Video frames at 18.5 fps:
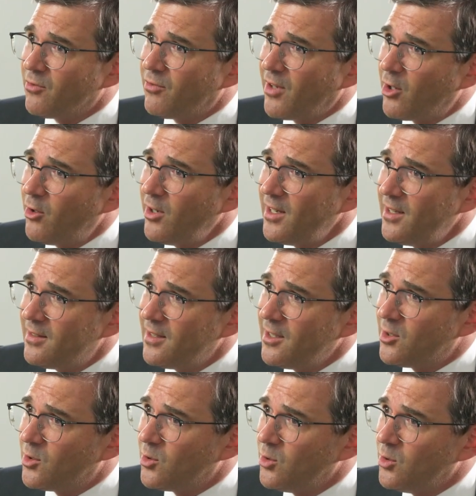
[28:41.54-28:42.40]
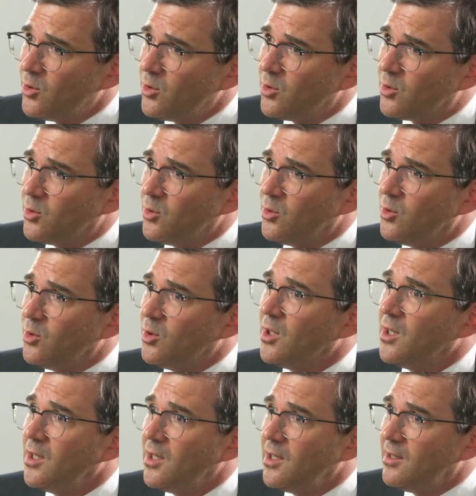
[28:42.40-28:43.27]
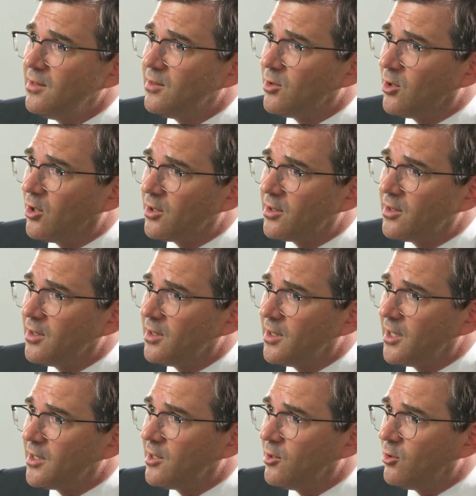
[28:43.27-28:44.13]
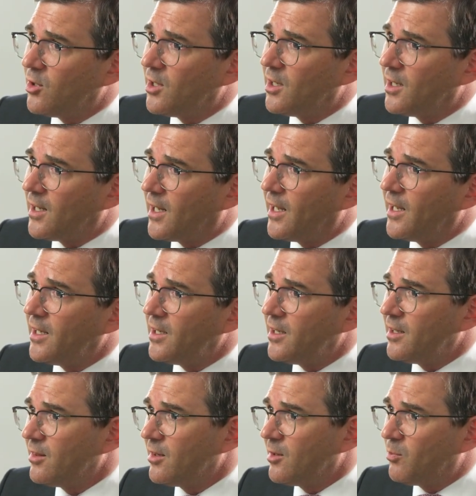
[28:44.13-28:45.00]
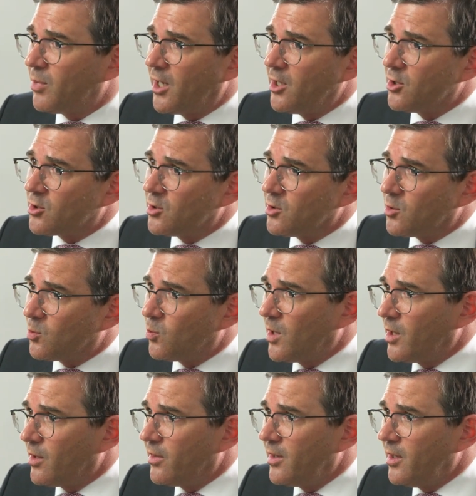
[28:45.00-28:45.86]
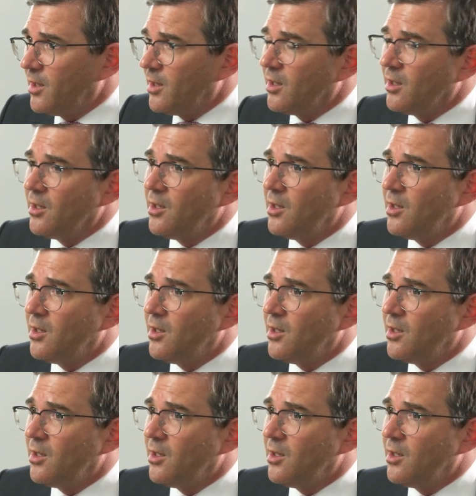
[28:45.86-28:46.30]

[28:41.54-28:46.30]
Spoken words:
very easy to insert an arterial line in the patient where the